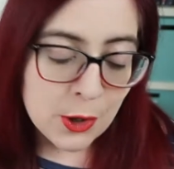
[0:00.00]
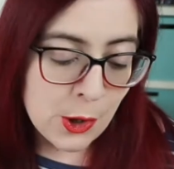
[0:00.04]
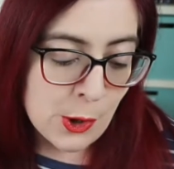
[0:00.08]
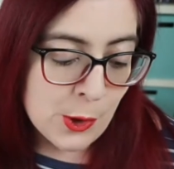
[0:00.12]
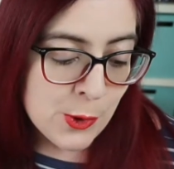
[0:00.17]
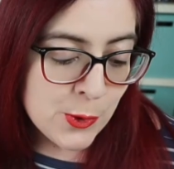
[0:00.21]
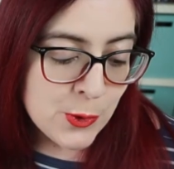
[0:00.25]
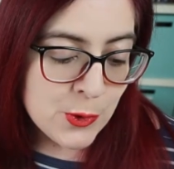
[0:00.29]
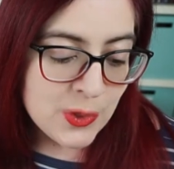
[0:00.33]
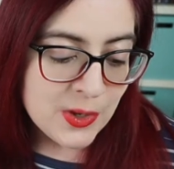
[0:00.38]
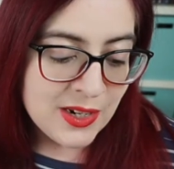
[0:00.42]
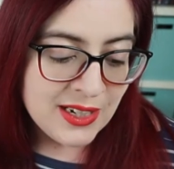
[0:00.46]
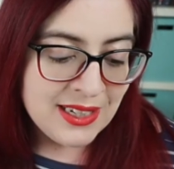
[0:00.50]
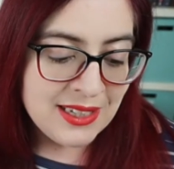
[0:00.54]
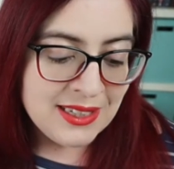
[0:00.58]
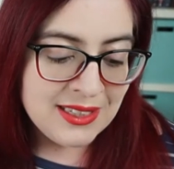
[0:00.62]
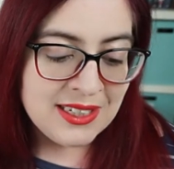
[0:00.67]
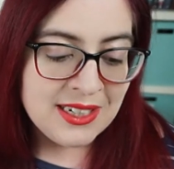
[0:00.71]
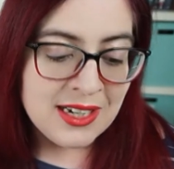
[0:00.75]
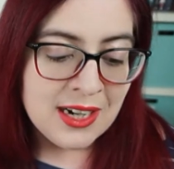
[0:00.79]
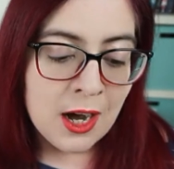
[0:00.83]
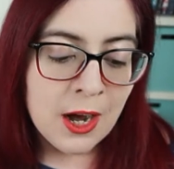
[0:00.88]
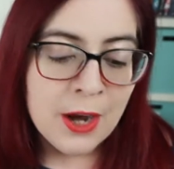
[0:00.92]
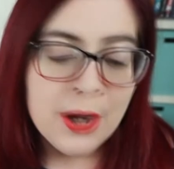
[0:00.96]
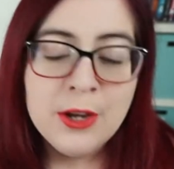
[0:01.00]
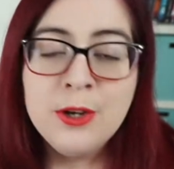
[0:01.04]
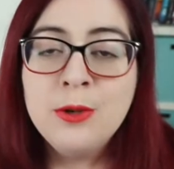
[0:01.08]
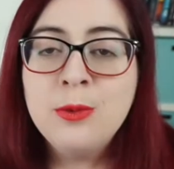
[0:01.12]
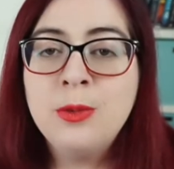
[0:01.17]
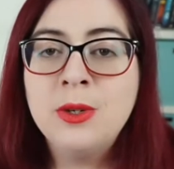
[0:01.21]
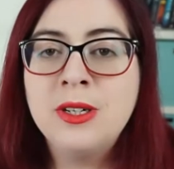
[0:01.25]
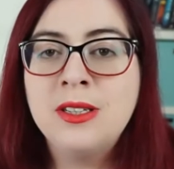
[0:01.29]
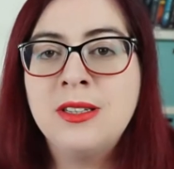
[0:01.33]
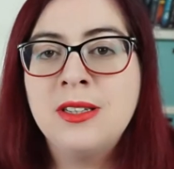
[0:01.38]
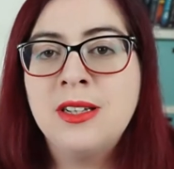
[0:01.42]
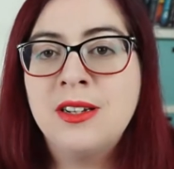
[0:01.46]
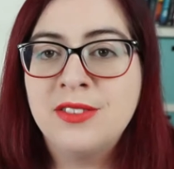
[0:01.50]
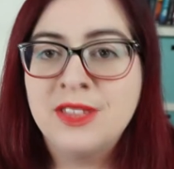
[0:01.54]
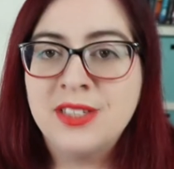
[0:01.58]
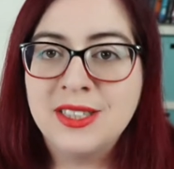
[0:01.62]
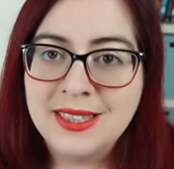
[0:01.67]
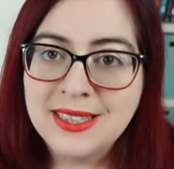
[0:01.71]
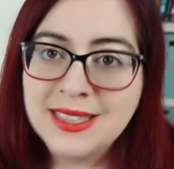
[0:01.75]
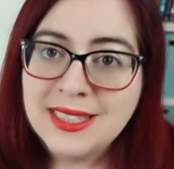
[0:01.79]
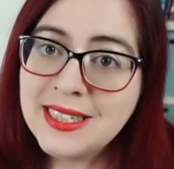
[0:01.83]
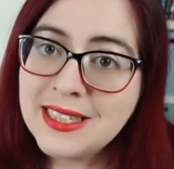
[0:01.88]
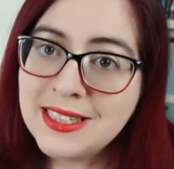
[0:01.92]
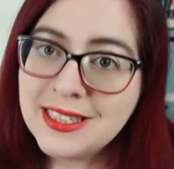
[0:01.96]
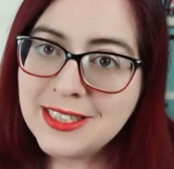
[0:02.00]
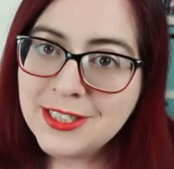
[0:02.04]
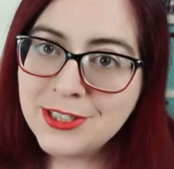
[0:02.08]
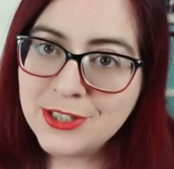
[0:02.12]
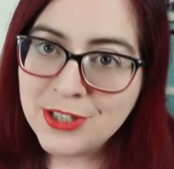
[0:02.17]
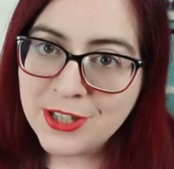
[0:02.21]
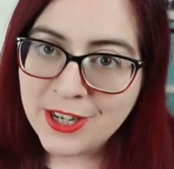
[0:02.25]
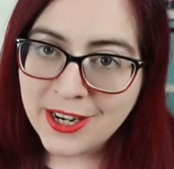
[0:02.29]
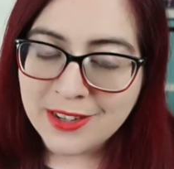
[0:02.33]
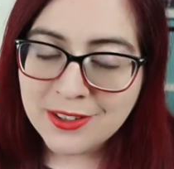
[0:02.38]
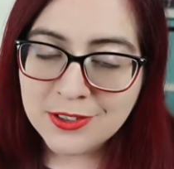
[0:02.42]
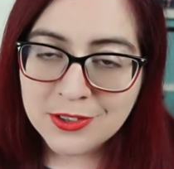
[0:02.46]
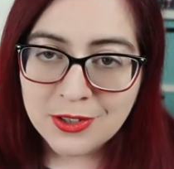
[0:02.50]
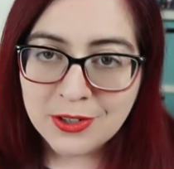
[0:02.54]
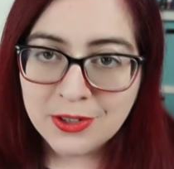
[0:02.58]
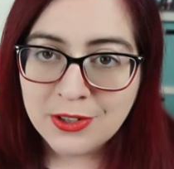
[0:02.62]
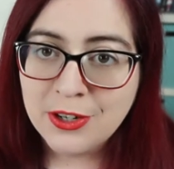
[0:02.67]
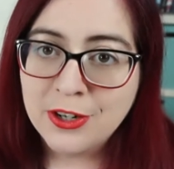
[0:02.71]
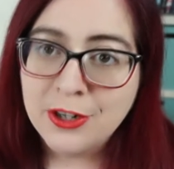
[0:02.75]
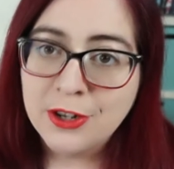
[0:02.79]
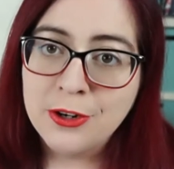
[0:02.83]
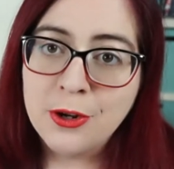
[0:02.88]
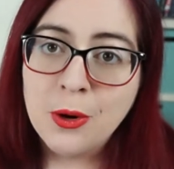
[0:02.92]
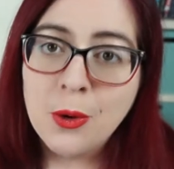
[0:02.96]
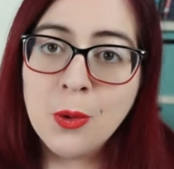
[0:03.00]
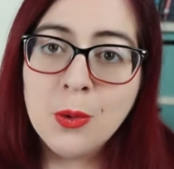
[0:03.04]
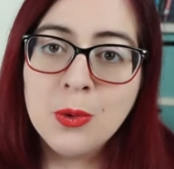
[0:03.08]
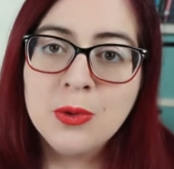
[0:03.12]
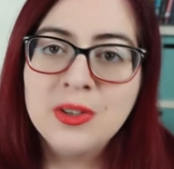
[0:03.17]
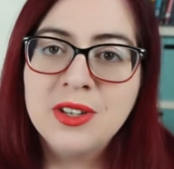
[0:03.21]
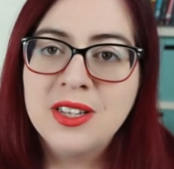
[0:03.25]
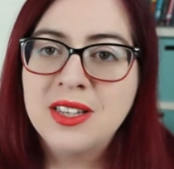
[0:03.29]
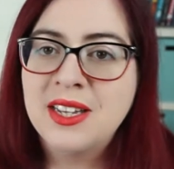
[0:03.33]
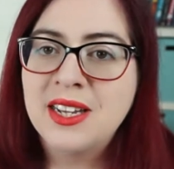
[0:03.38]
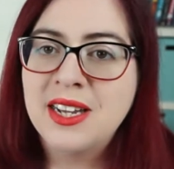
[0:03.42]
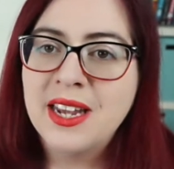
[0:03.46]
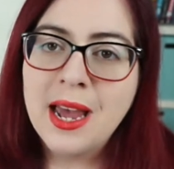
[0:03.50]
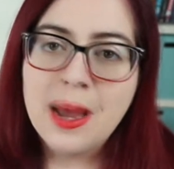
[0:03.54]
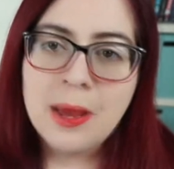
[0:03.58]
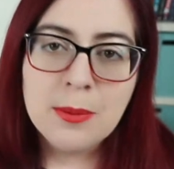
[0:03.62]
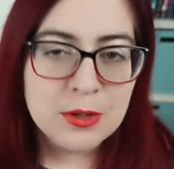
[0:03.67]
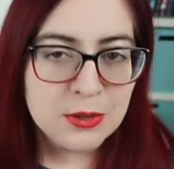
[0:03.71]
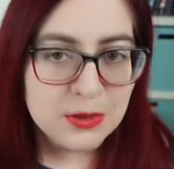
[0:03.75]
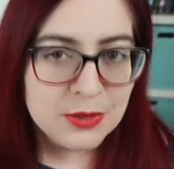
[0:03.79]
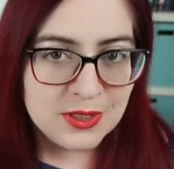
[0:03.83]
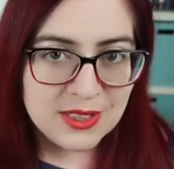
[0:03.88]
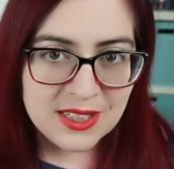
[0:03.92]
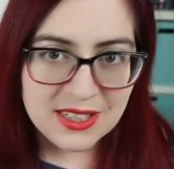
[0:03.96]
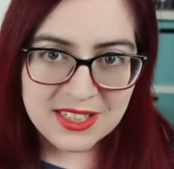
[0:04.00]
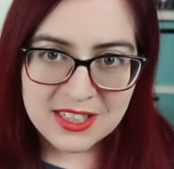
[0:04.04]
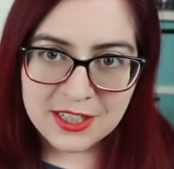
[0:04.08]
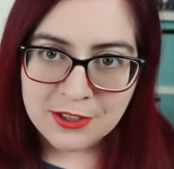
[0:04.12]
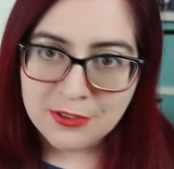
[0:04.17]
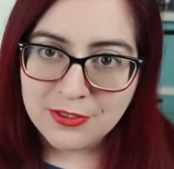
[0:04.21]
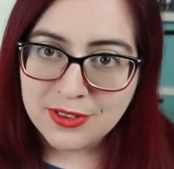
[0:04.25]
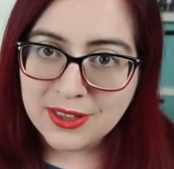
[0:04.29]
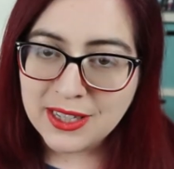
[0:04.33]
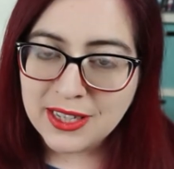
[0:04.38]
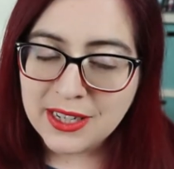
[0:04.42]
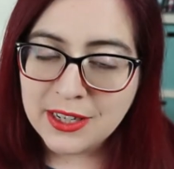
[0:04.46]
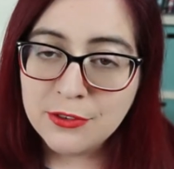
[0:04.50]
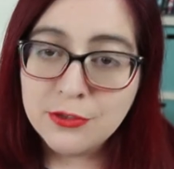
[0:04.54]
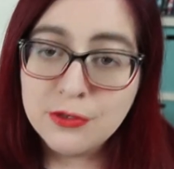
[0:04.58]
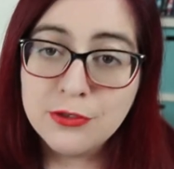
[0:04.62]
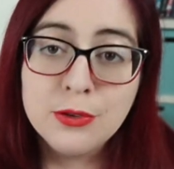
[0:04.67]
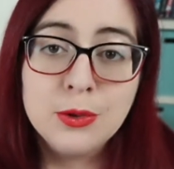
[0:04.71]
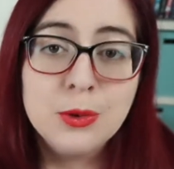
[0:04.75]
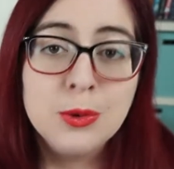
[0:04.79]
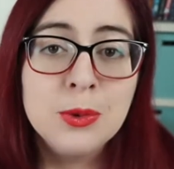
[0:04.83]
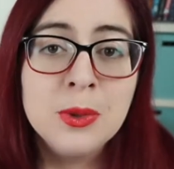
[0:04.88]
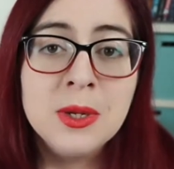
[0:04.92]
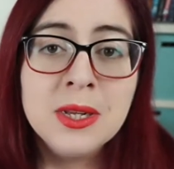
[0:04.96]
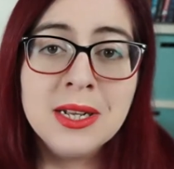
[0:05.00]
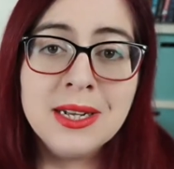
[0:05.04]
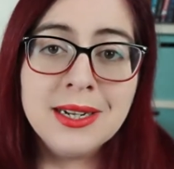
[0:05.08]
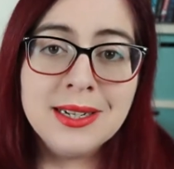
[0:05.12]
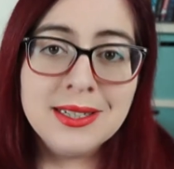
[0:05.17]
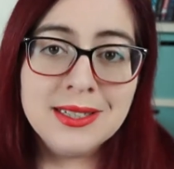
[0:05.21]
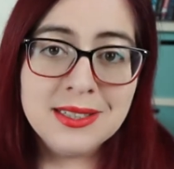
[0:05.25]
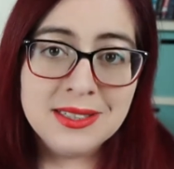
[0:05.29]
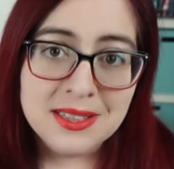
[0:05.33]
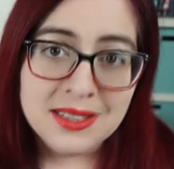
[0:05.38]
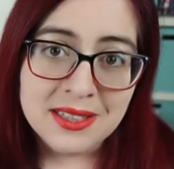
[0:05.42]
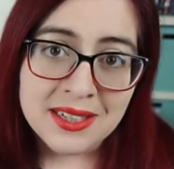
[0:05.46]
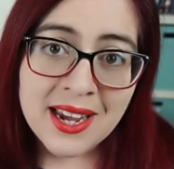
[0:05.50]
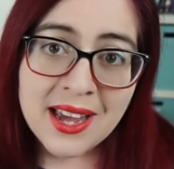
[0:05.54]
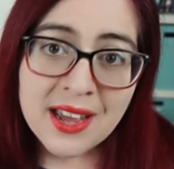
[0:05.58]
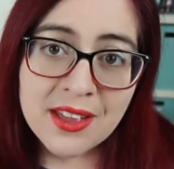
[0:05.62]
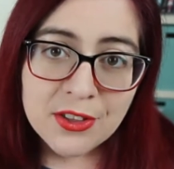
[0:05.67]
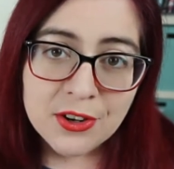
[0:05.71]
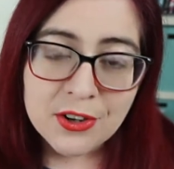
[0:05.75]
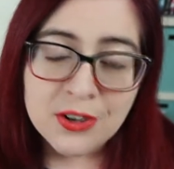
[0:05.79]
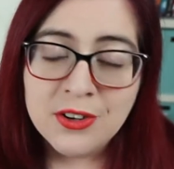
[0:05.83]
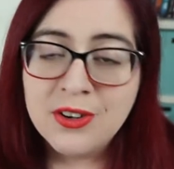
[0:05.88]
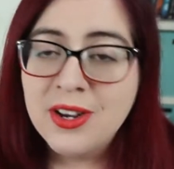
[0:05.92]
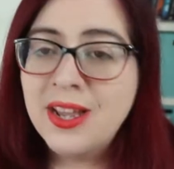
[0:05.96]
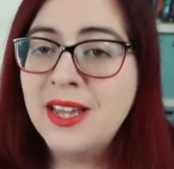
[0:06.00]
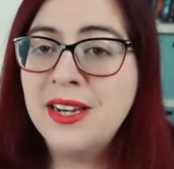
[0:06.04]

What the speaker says: Only the iron will of the Lady Chancellor can hold the capital city of Landfall together.